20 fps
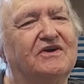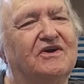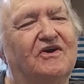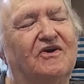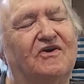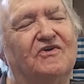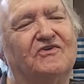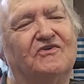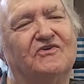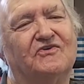
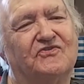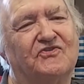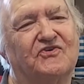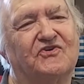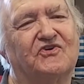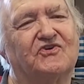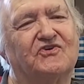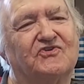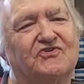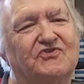called it the
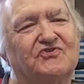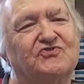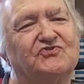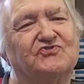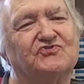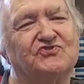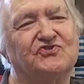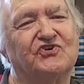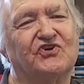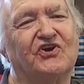
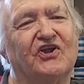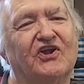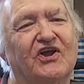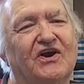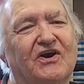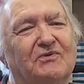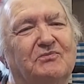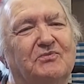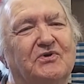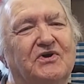Katusa
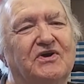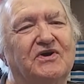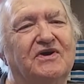Club,